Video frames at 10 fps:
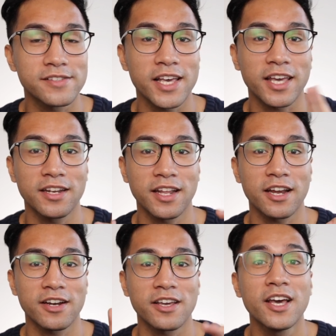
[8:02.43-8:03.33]

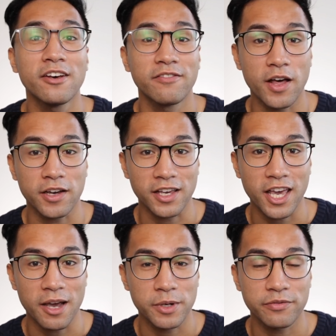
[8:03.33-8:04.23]
secondary vlogging
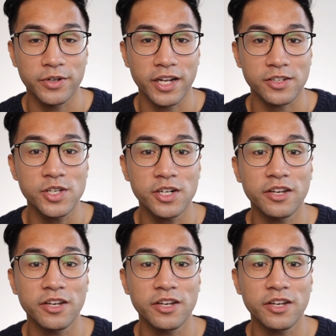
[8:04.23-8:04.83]
camera for next year.